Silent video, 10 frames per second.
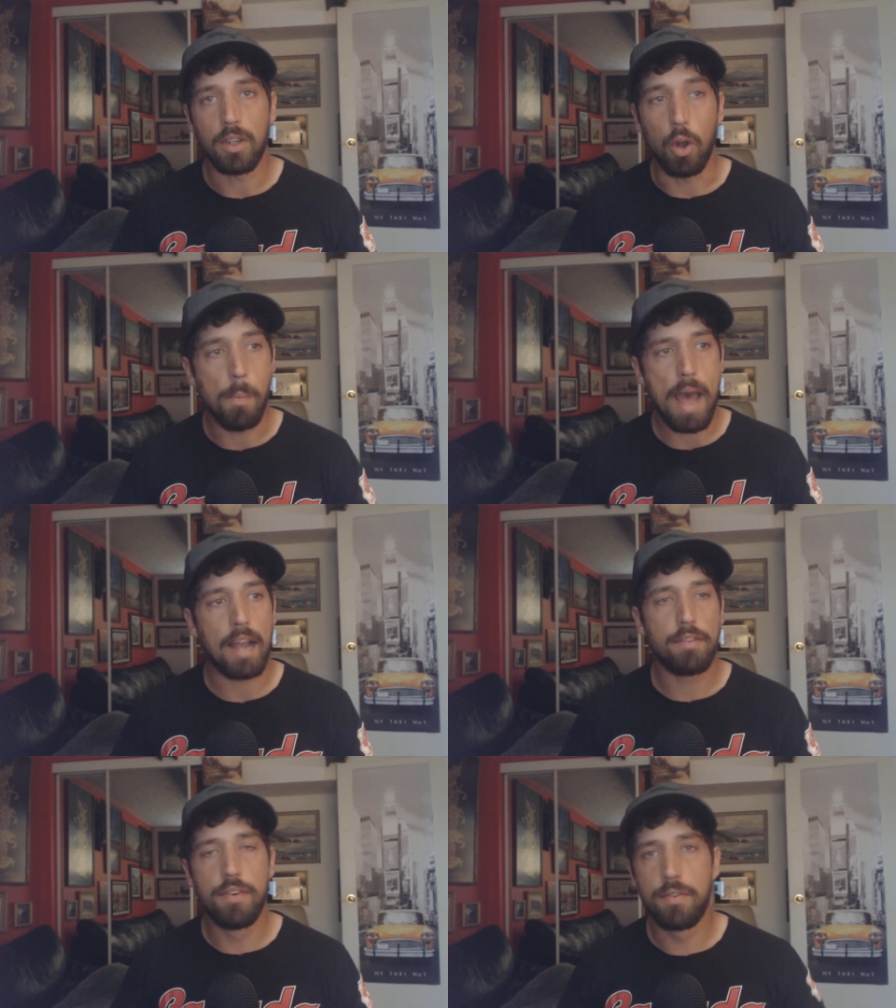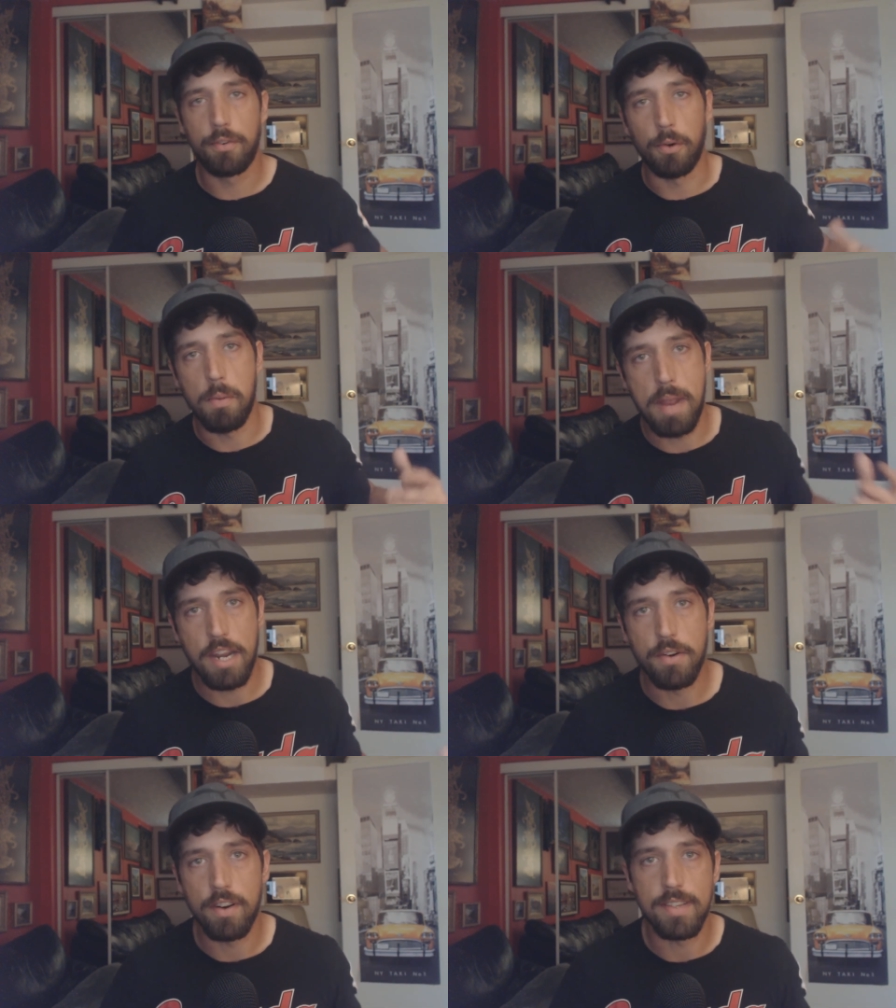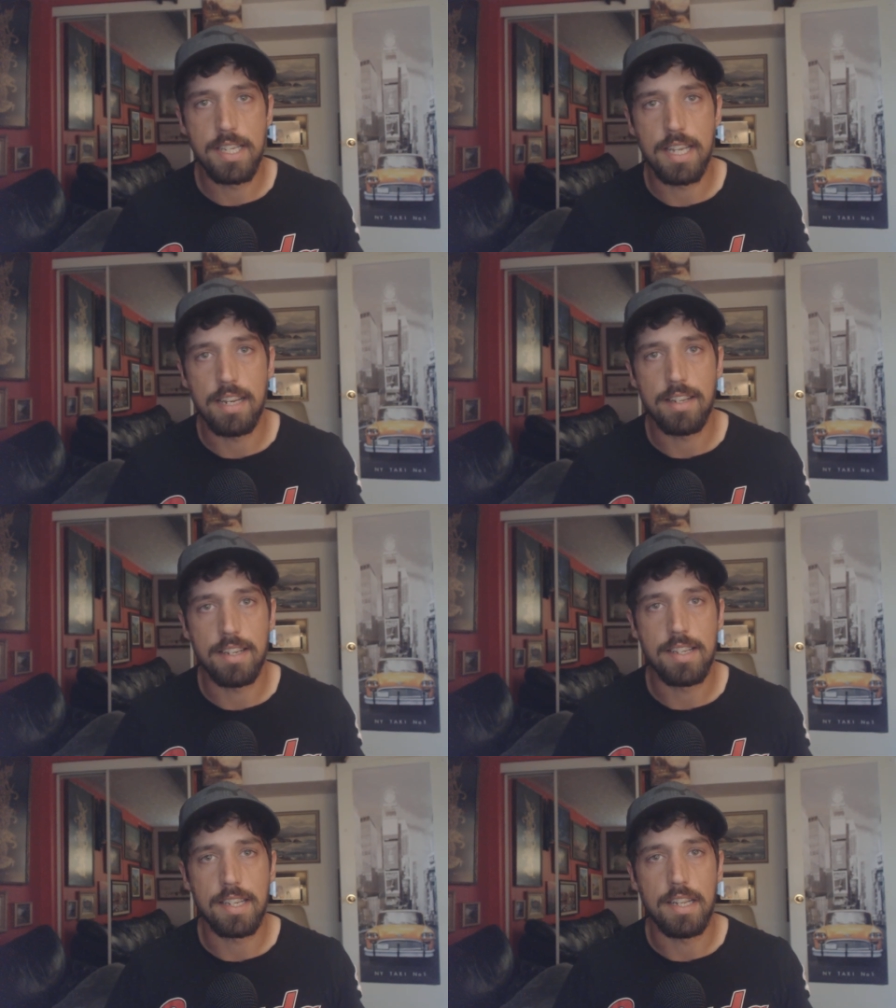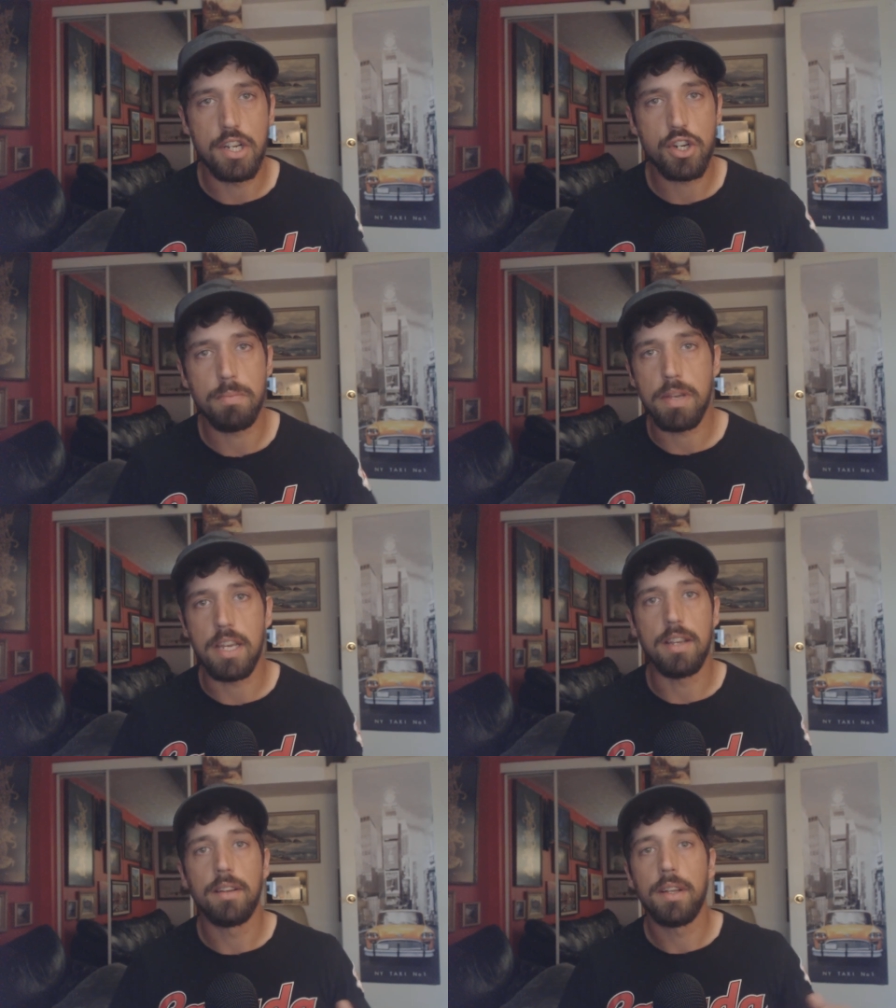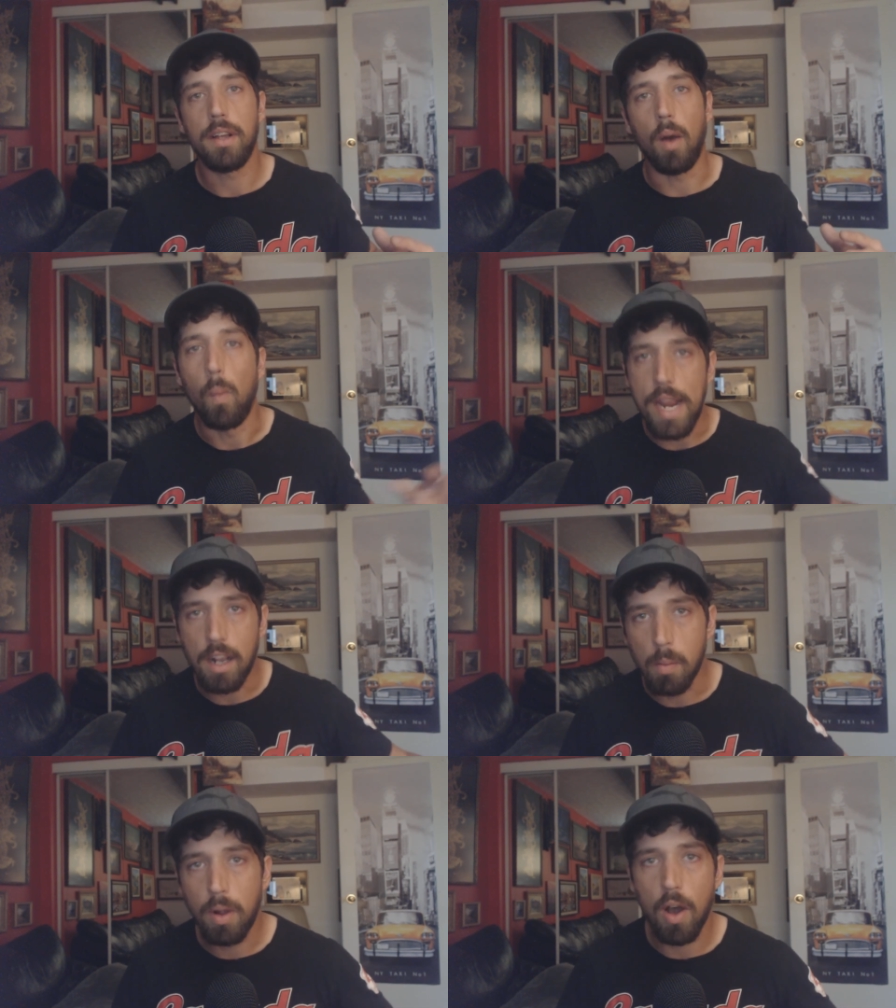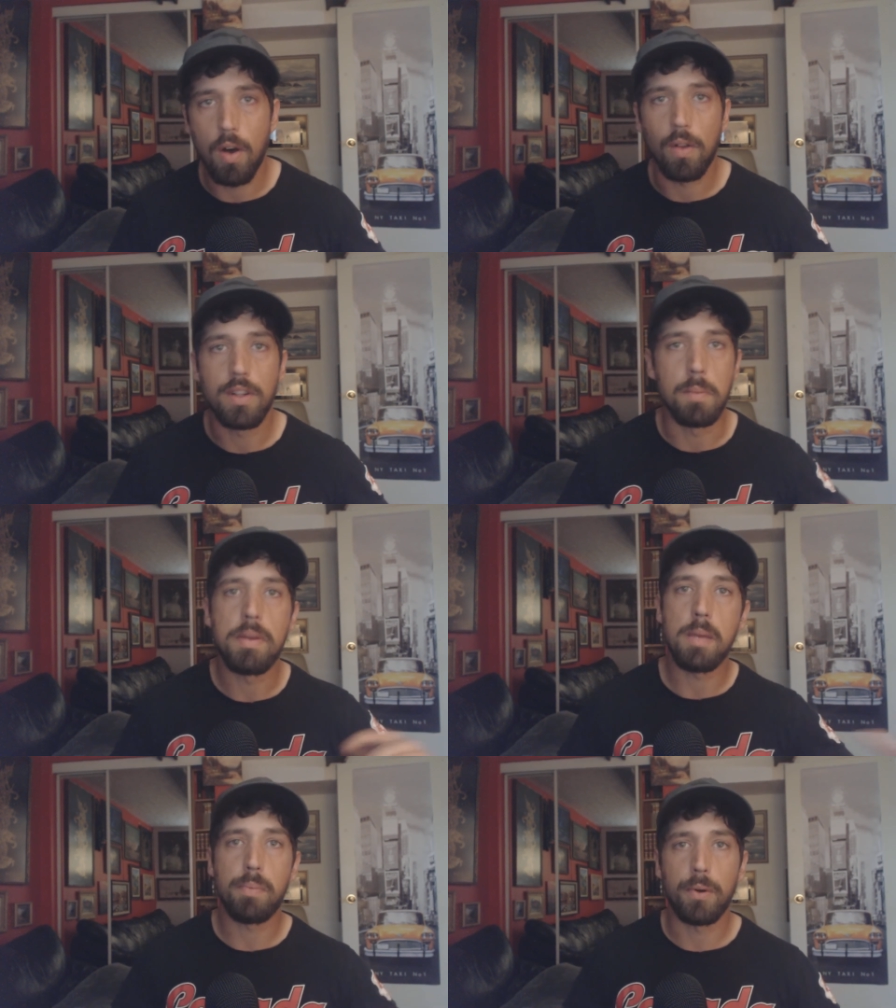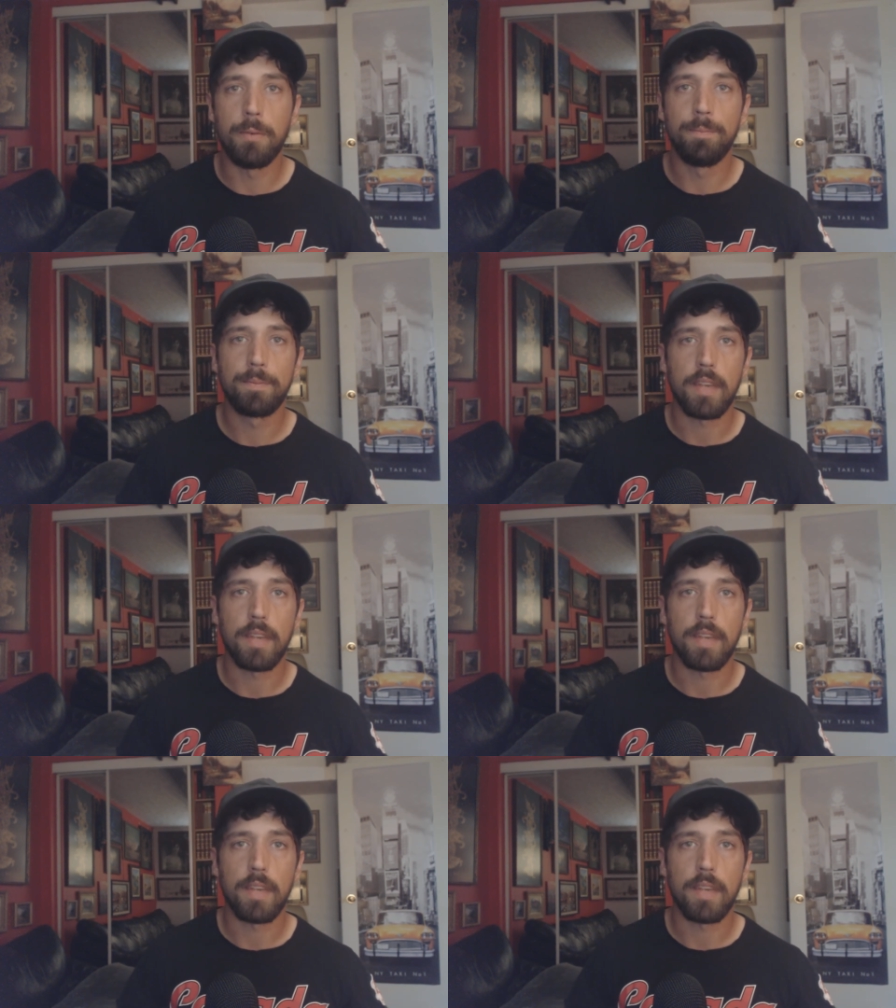go back for the remainder of his sentence. And this should be a wake-up call to people.